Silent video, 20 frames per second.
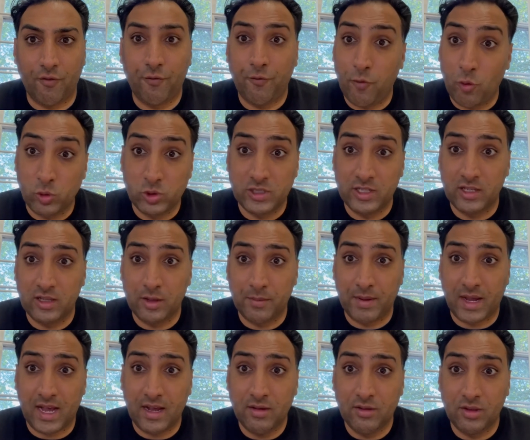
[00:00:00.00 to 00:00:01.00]
forcing them
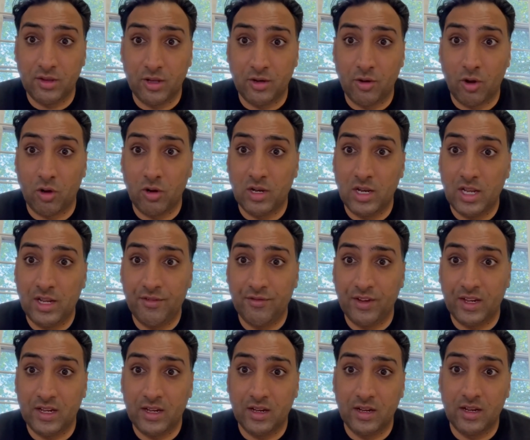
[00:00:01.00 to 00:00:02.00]
out. They're not
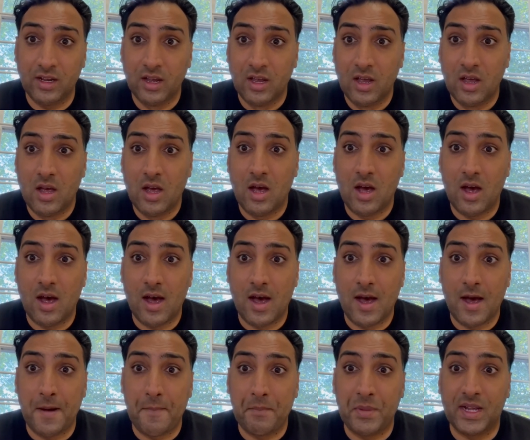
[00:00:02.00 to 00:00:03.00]
leaving
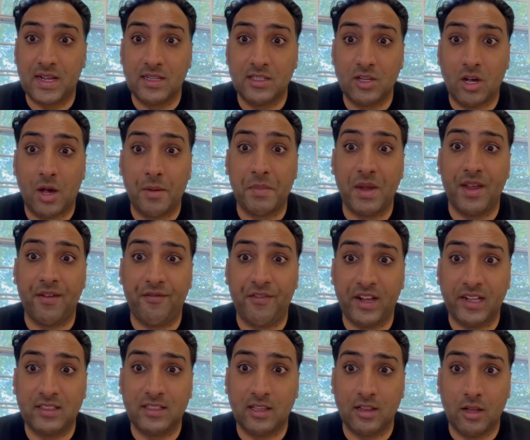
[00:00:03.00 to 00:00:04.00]
because I'm
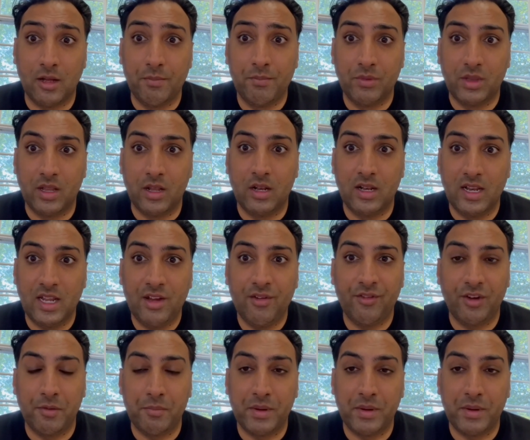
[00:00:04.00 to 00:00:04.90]
evicting them. They're leaving